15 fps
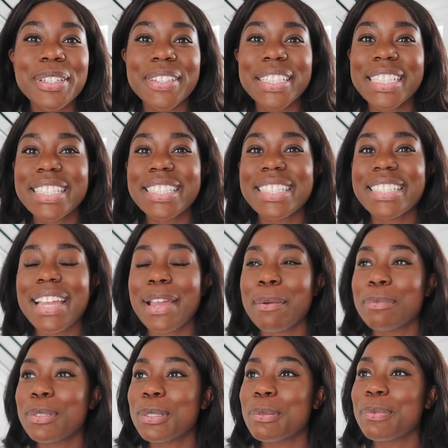doing this today.
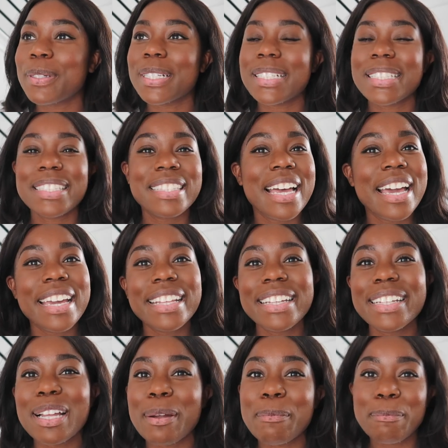I'm super
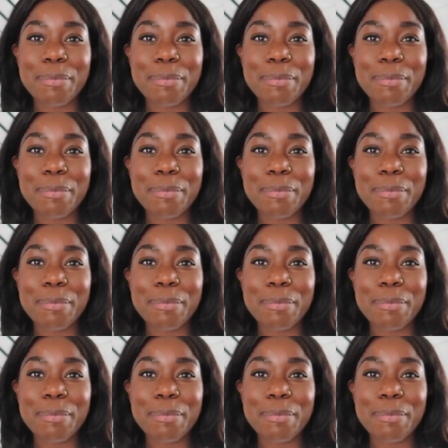excited, I'm